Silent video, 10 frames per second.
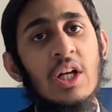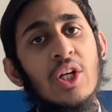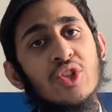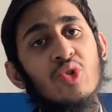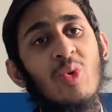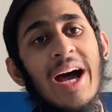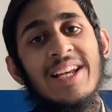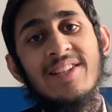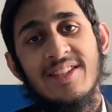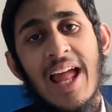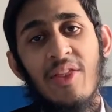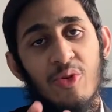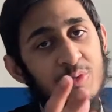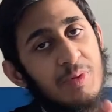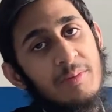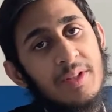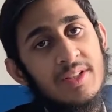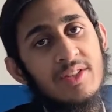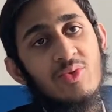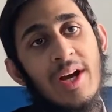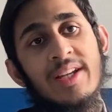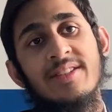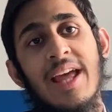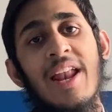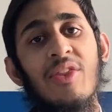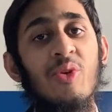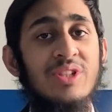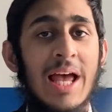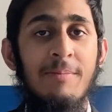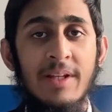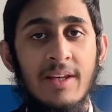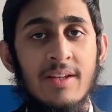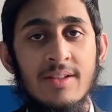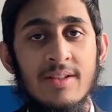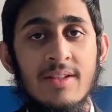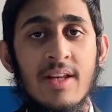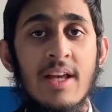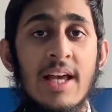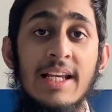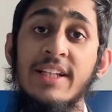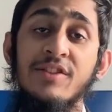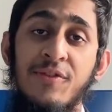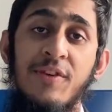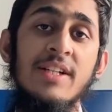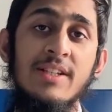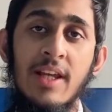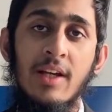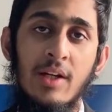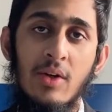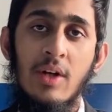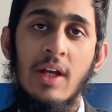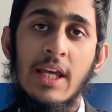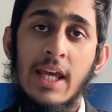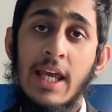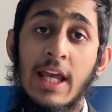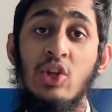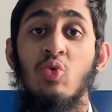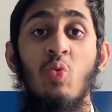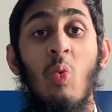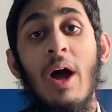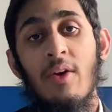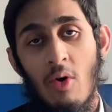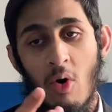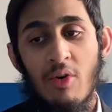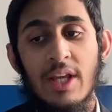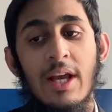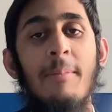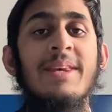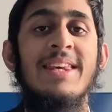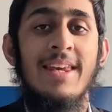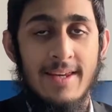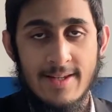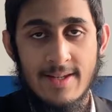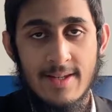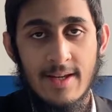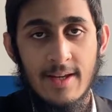So to understand those purposes, to understand those applications, let us first take a look into what origami is.